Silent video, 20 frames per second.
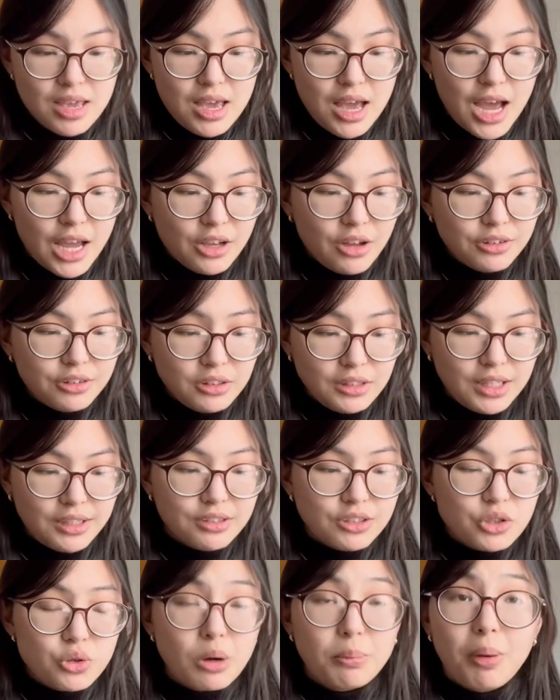I also
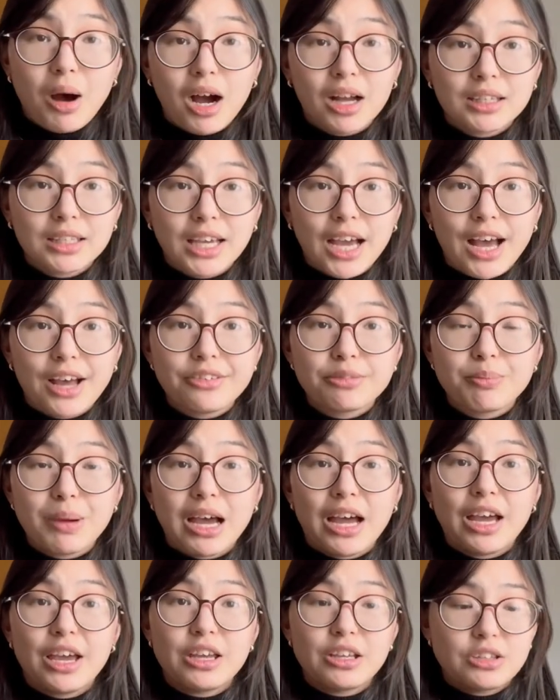listened to a podcast
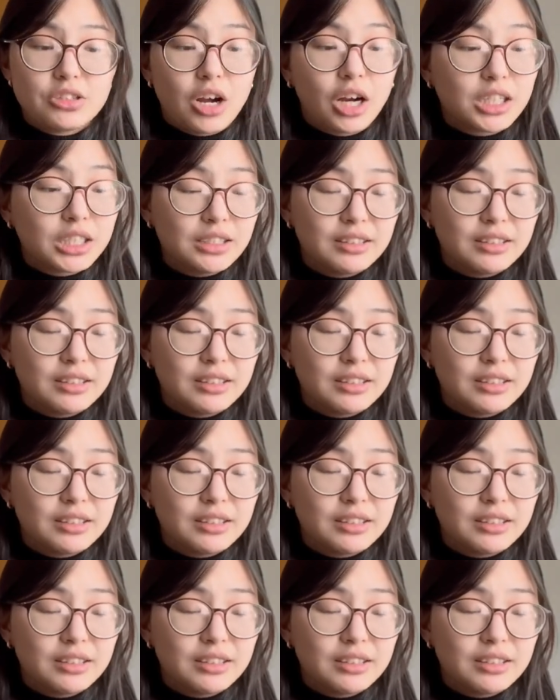by Dr.